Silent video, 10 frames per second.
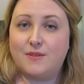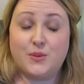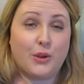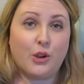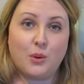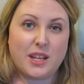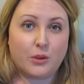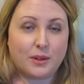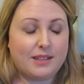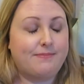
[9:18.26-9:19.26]
So it could go
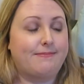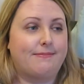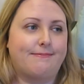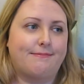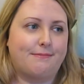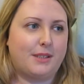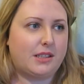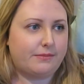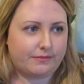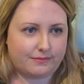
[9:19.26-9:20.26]
either way,
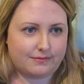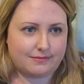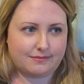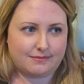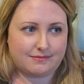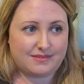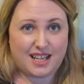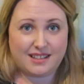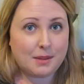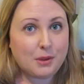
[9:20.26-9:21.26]
but
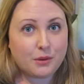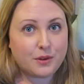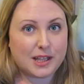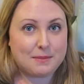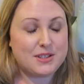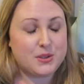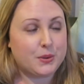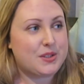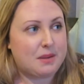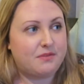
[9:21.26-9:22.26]
yeah, let me know if you'd like me to do
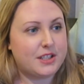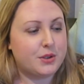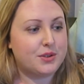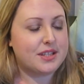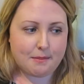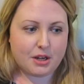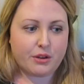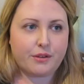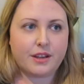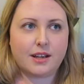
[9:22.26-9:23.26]
those type of videos.
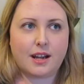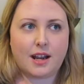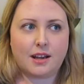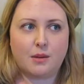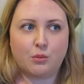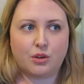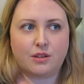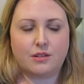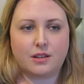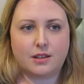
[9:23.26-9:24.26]
Another thing I'm
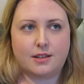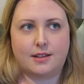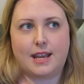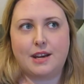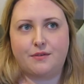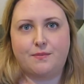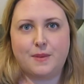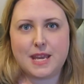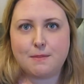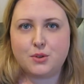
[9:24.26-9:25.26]
going to kind of
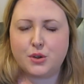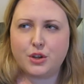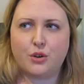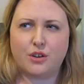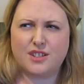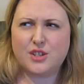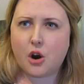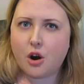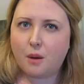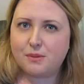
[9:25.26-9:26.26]
keep doing or
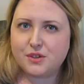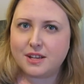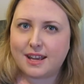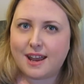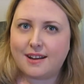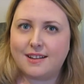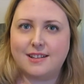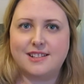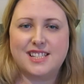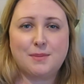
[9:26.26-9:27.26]
start up doing again
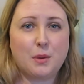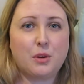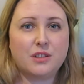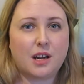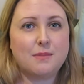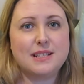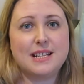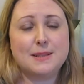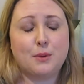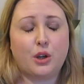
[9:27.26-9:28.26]
is Slimming World
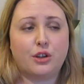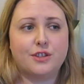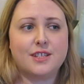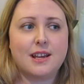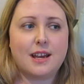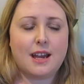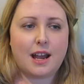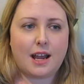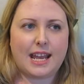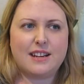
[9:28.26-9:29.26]
updates, because
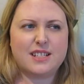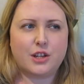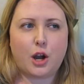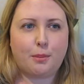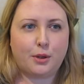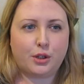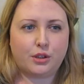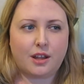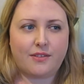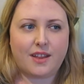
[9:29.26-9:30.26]
I kind of did a
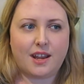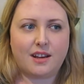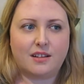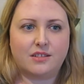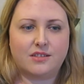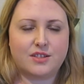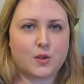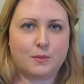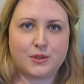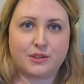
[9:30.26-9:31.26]
couple and then
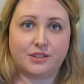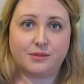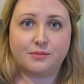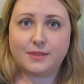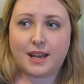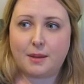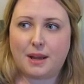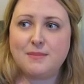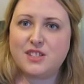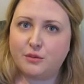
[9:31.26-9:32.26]
stopped doing them.
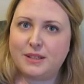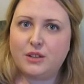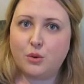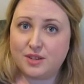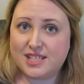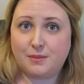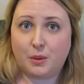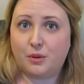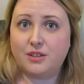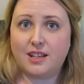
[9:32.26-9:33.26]
I've still been going to
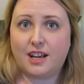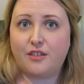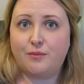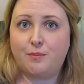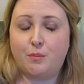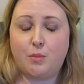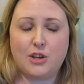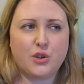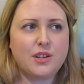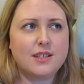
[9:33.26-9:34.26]
Slimming World, like
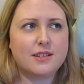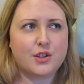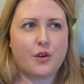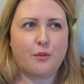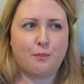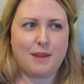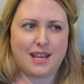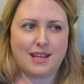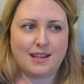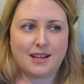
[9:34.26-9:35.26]
I joined at the start of
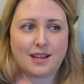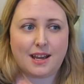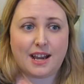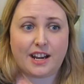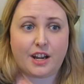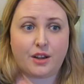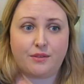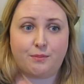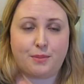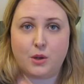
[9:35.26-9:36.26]
May and
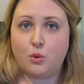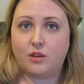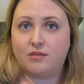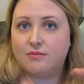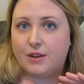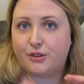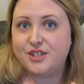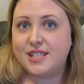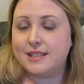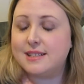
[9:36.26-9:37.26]
I've been going ever
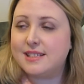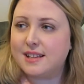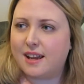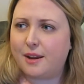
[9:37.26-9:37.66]
since.